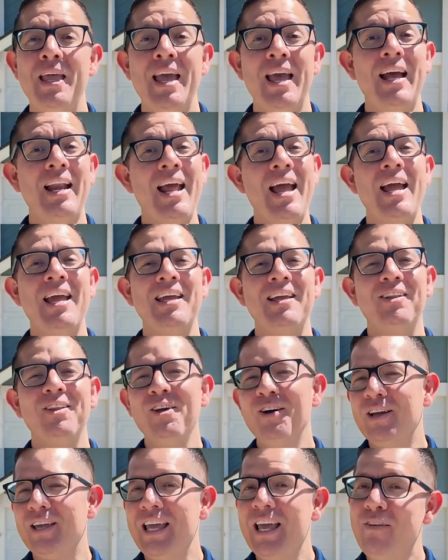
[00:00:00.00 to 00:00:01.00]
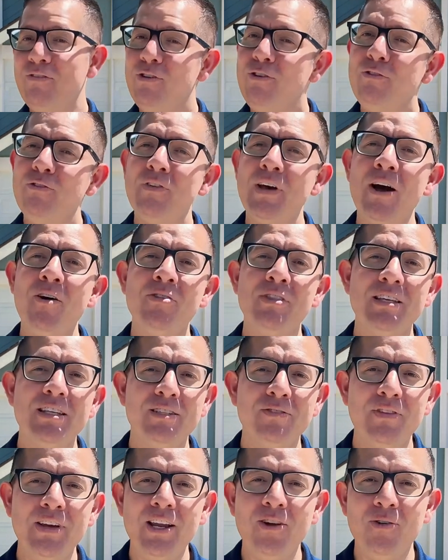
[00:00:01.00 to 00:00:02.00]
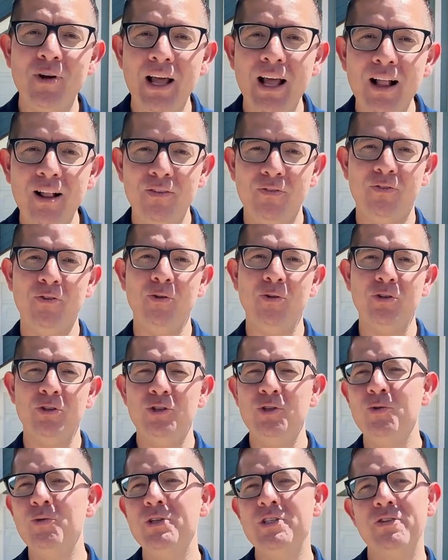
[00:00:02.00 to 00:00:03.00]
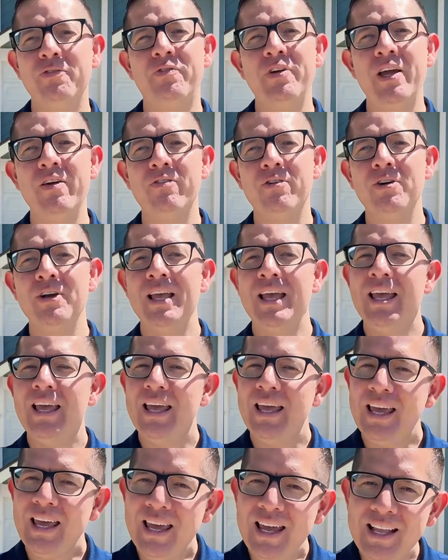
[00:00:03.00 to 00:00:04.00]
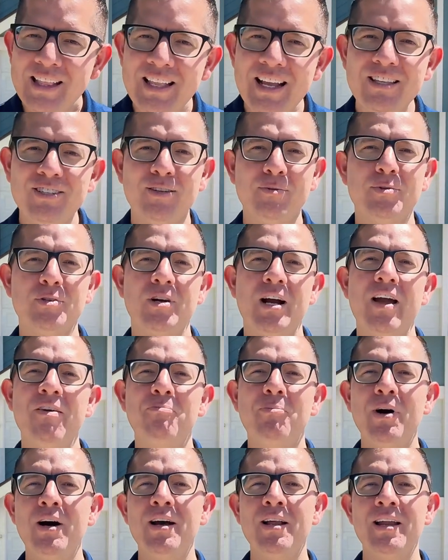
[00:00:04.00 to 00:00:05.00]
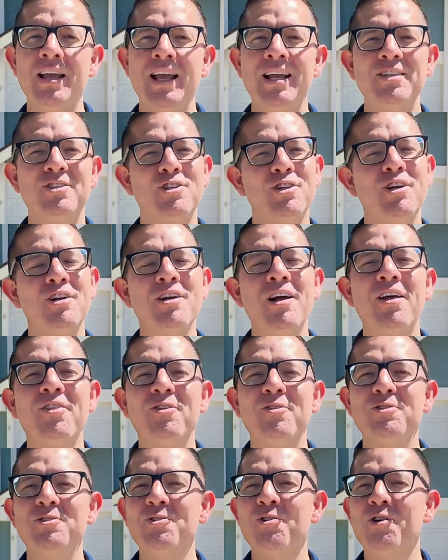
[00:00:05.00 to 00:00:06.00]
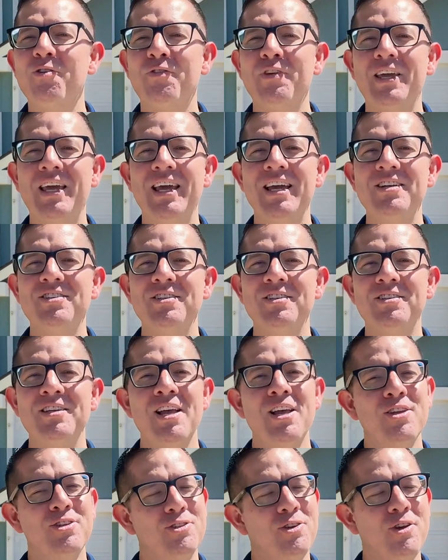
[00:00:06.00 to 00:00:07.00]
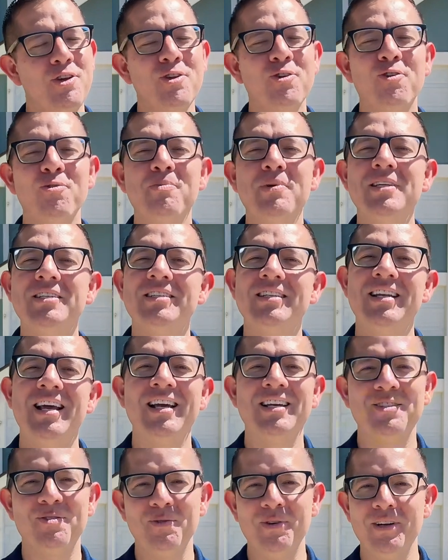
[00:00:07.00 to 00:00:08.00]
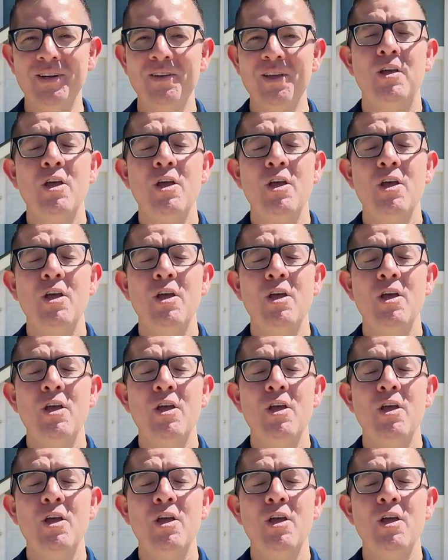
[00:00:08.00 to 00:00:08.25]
And hey, look, if you found this video helpful, do us a favor. Hit that subscribe button and turn on those notifications so you don't miss the next one.